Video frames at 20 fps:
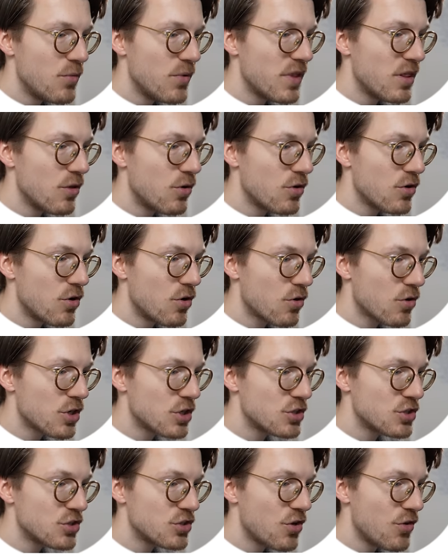with along the
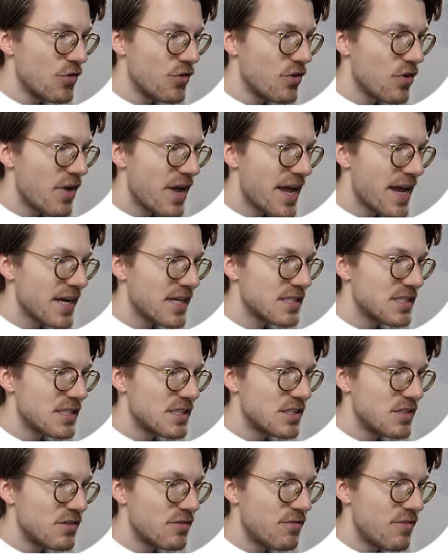horizontal
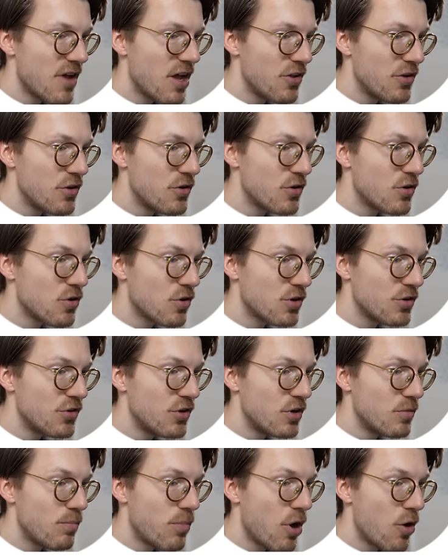axis the value according
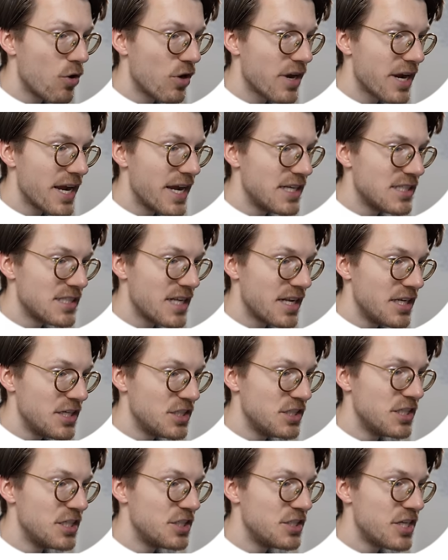to the Polar H10
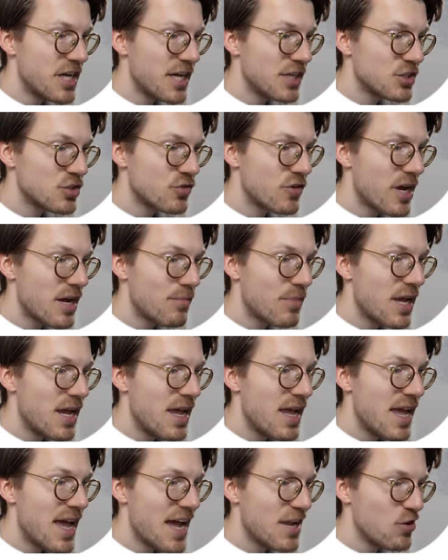ECG chest strap,
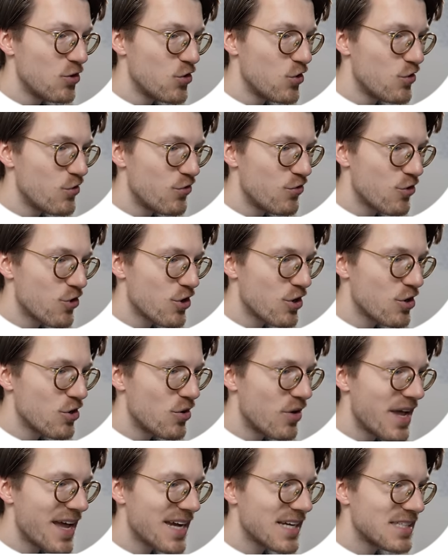and on the
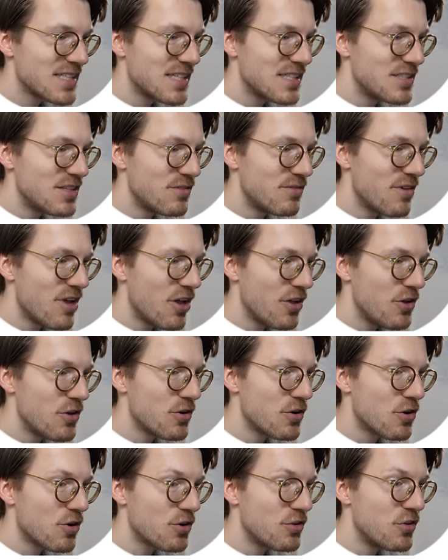vertical axis the value
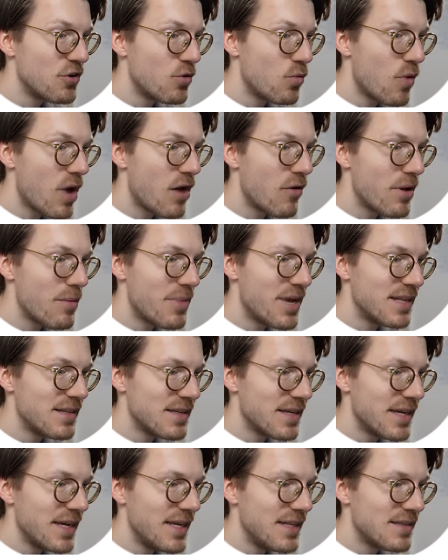according to the Huawei
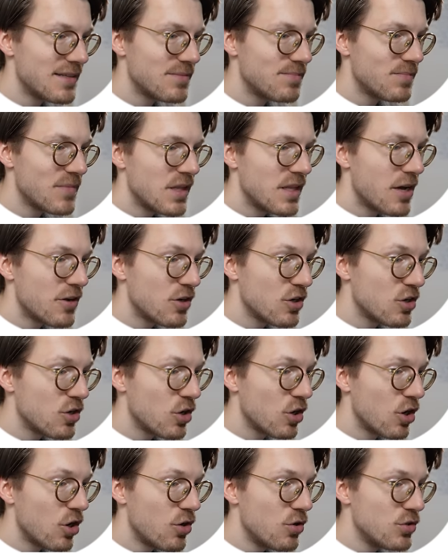Band 8. Now, the
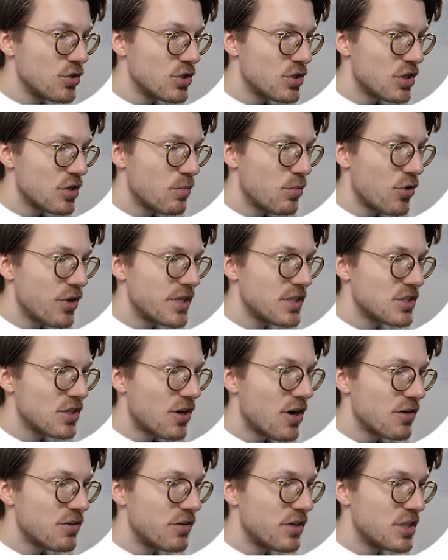closer the points
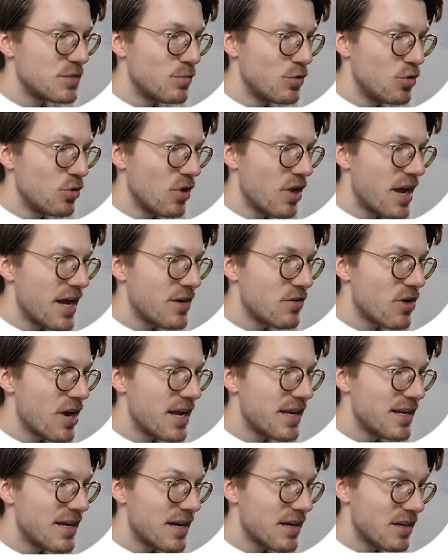are to this blue line
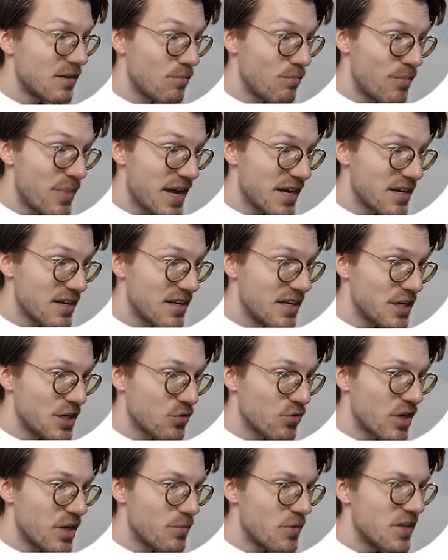right here, the better the
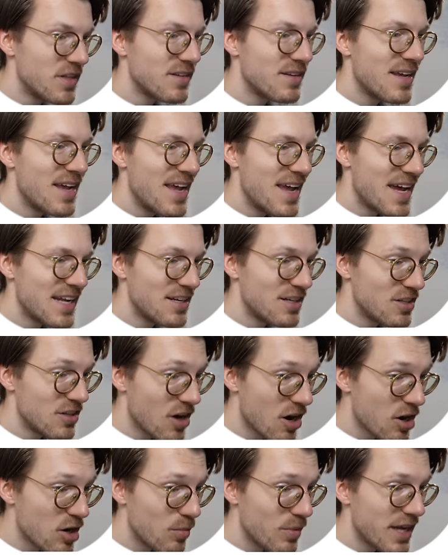agreement, and the
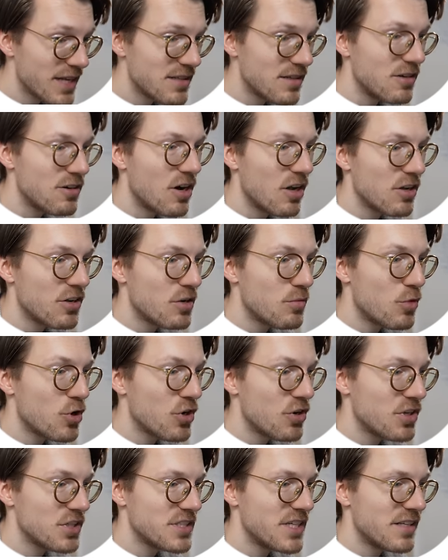darker black the color, the
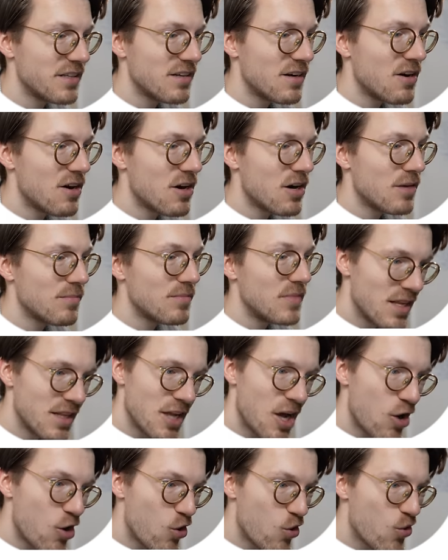more dots that there are.
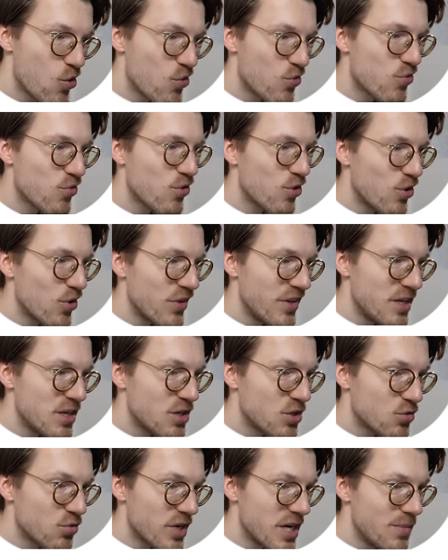Now, overall, the
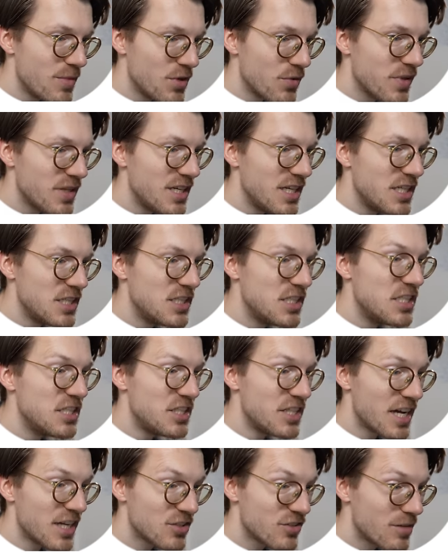agreement with the ECG
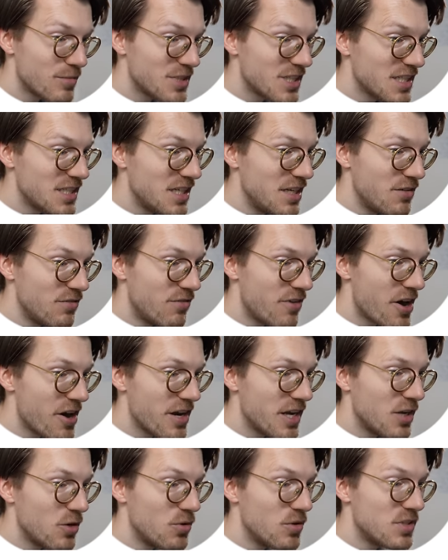chest strap is actually
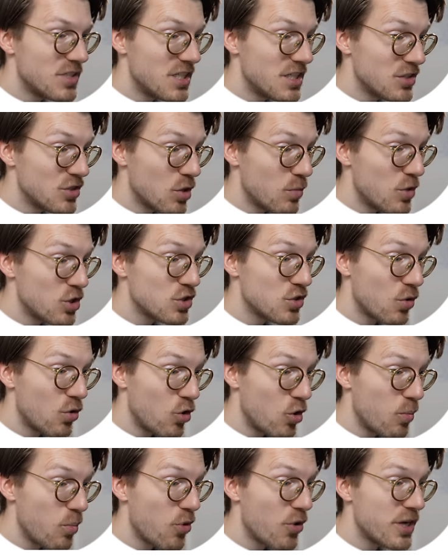very good, since almost
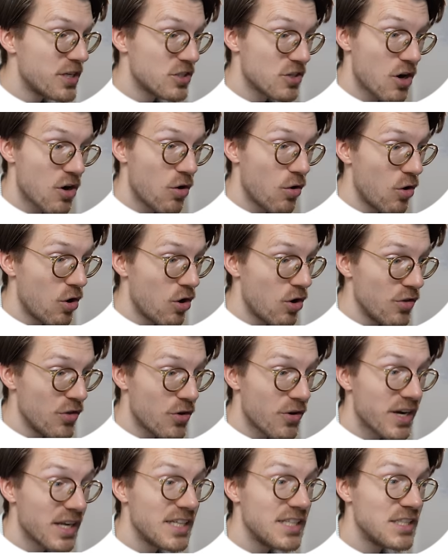all points are on
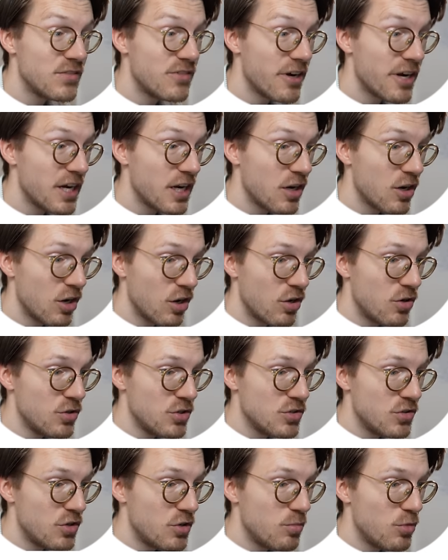or at least very
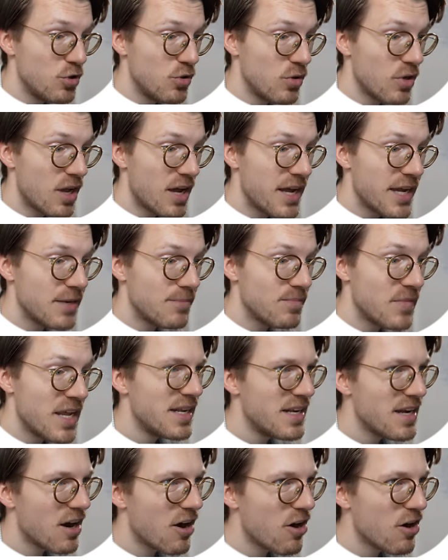close to the blue line.
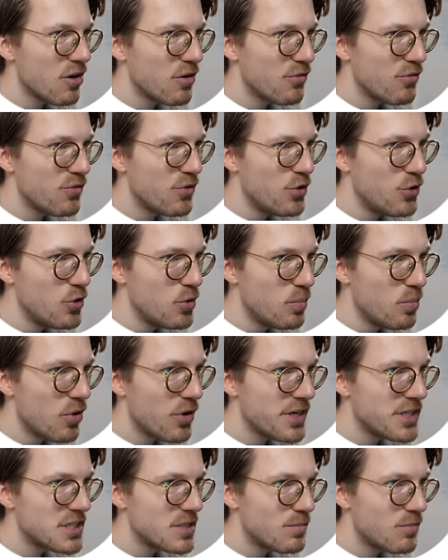There are a few
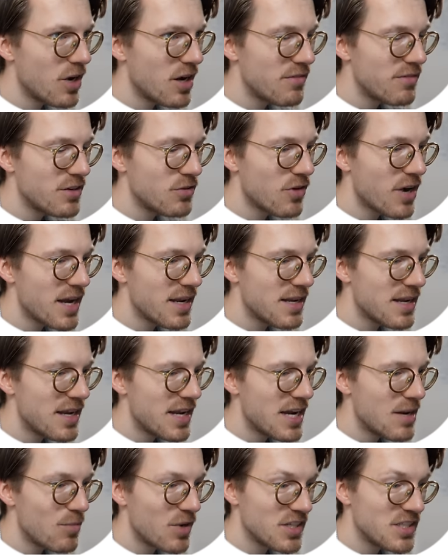points above it right
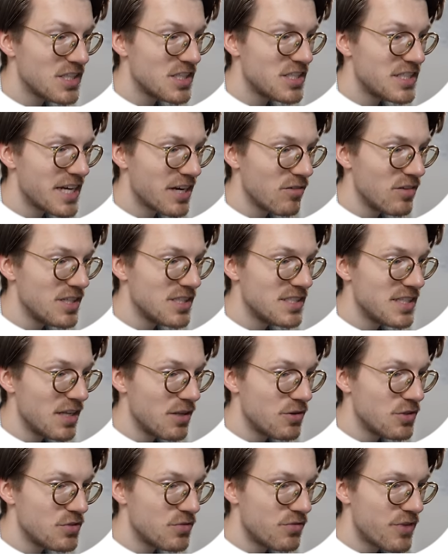here, but this generally still
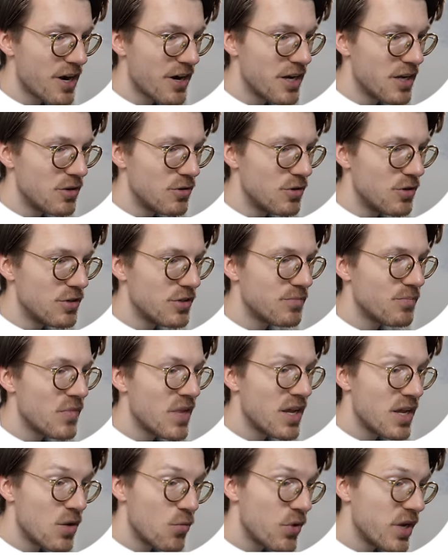looks very good.
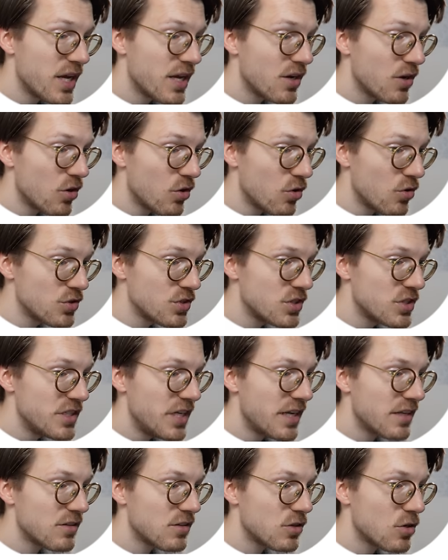We can also see
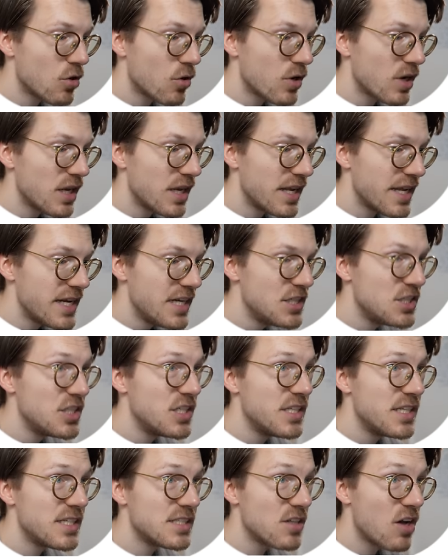that the
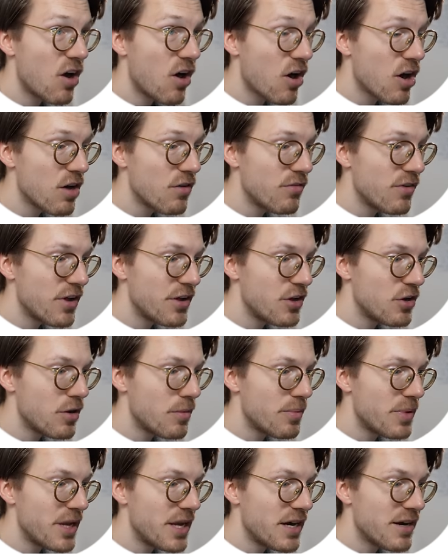correlation, this R value
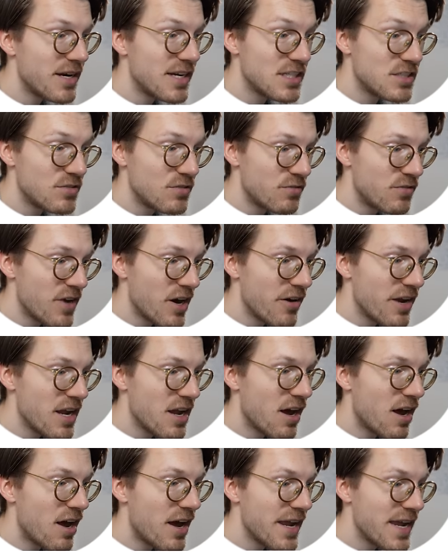up here, is very
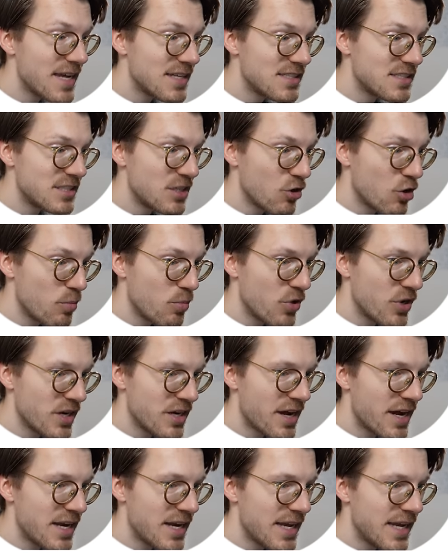high at
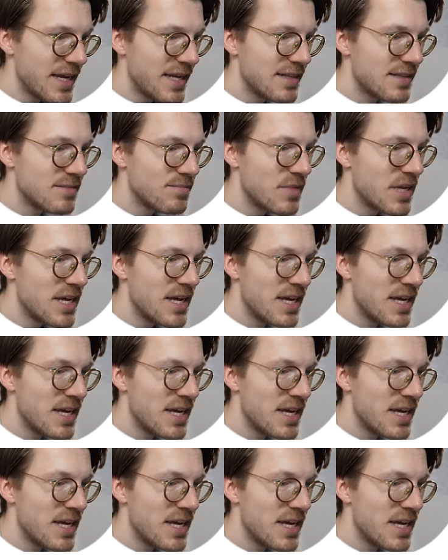0.98.